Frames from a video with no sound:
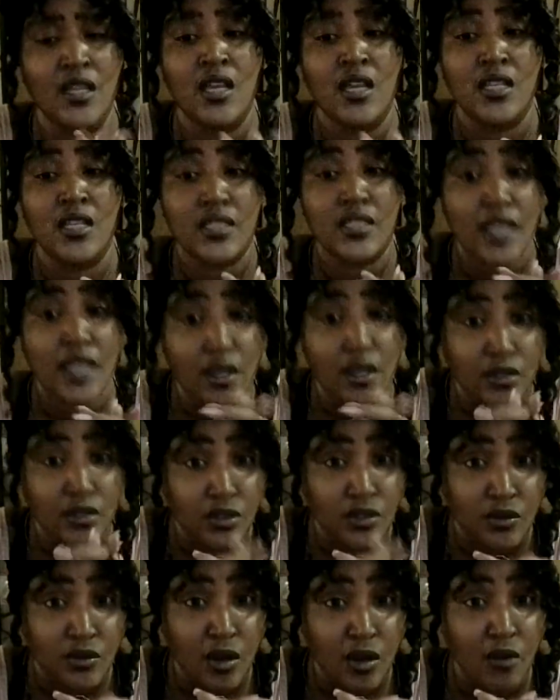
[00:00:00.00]
Stay on
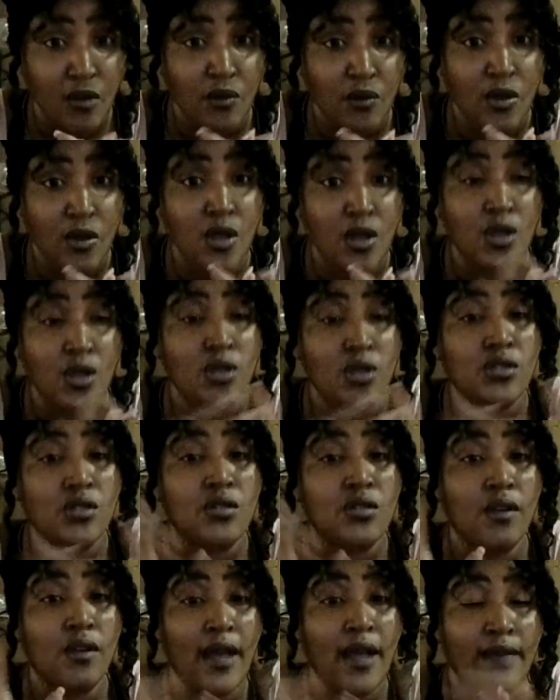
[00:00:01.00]
the throne.
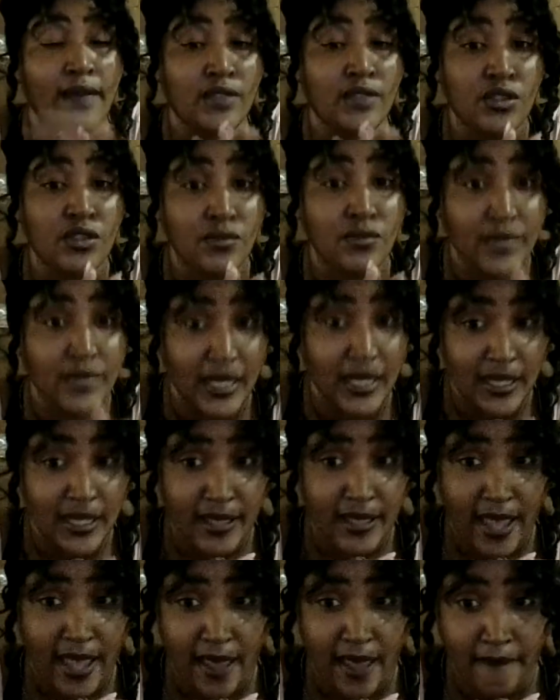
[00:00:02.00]
You don't have to do none of
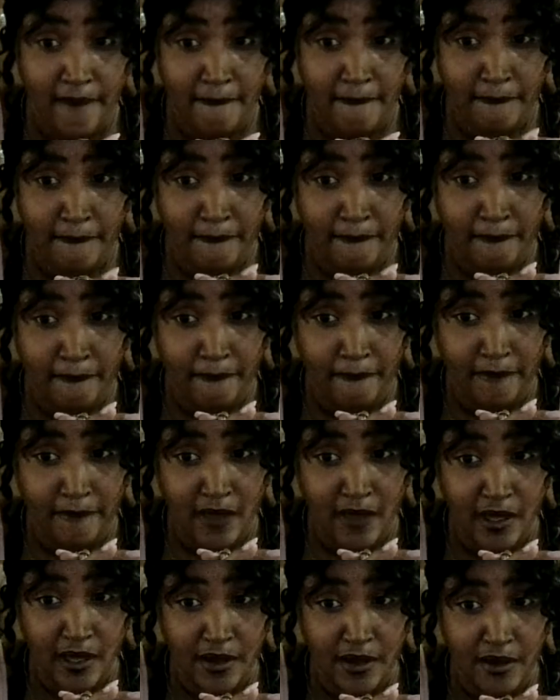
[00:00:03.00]
that.
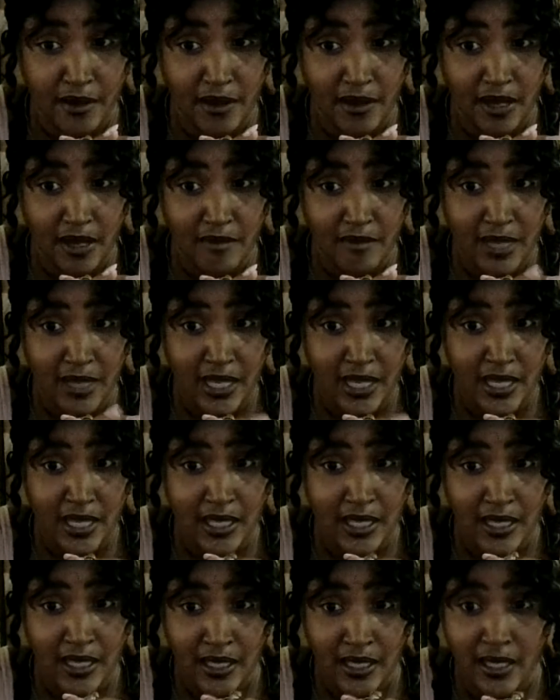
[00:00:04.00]
You know what I
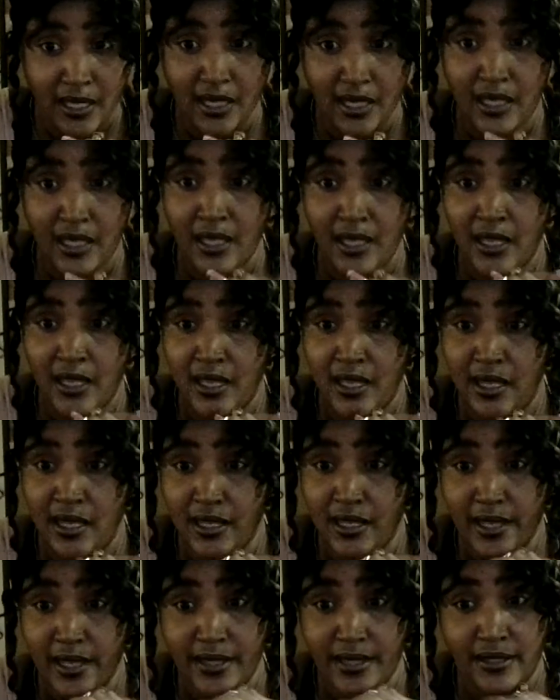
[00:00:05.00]
mean?
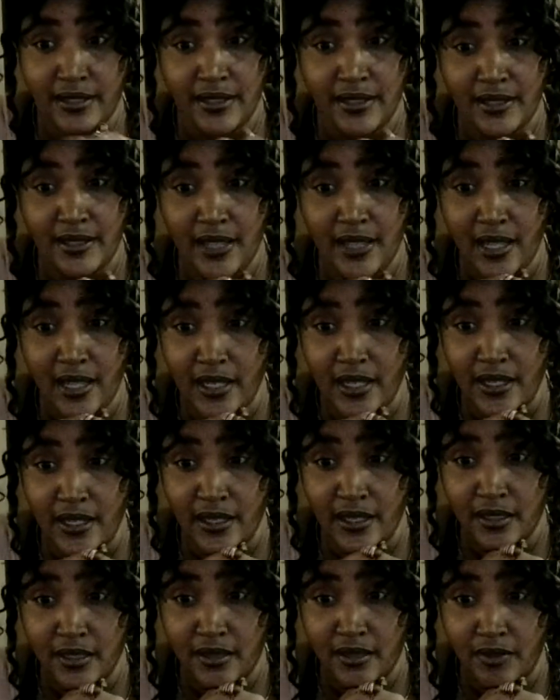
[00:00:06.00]
Yes, indeed.
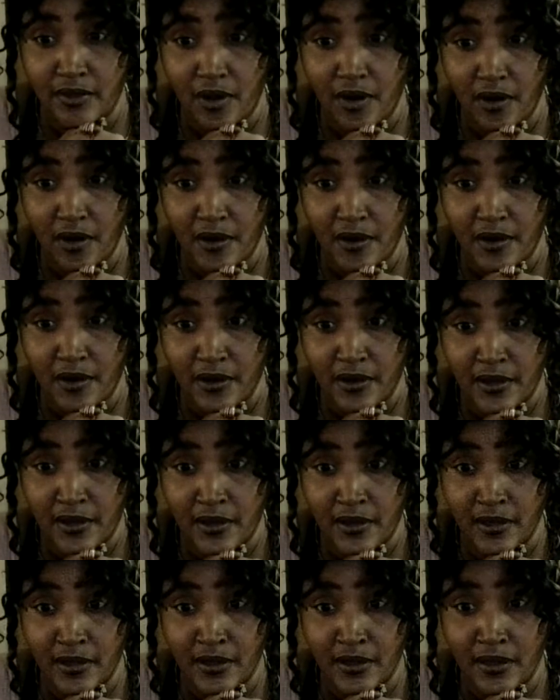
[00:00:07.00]
Yes, you are.
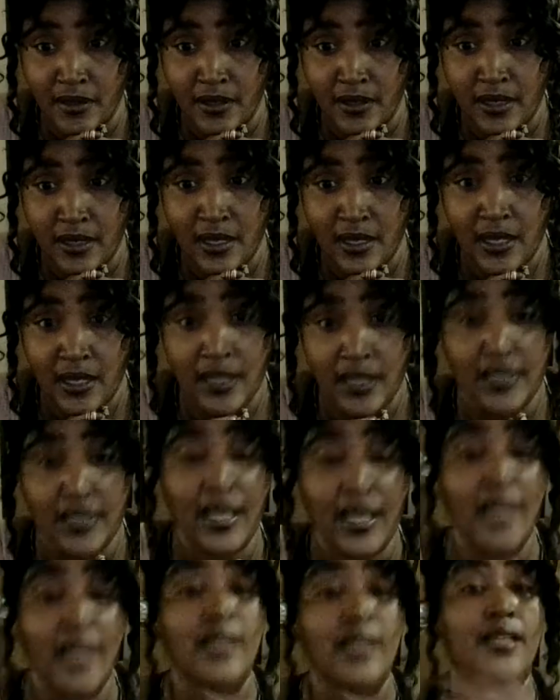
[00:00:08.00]

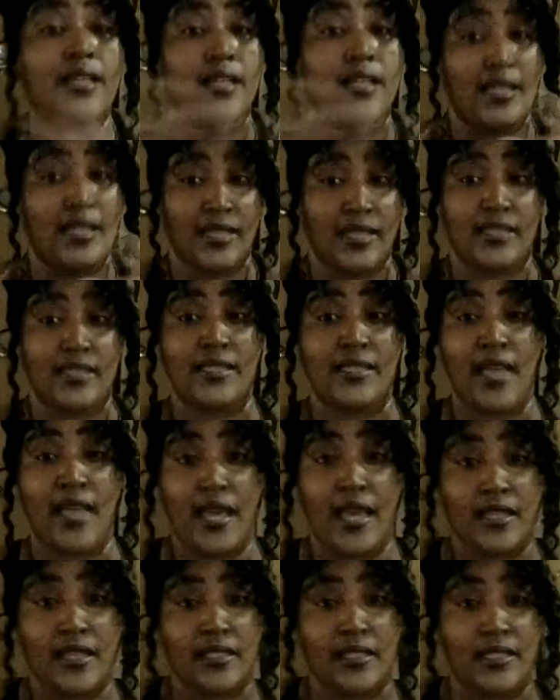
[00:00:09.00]
Like,
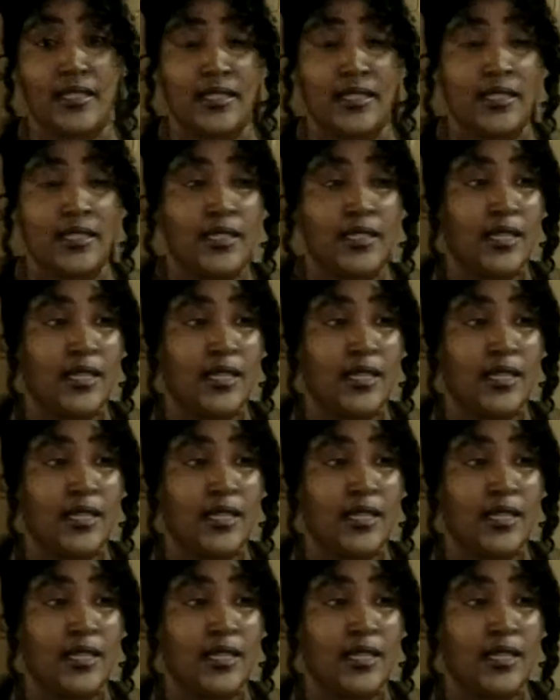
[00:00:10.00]
exactly.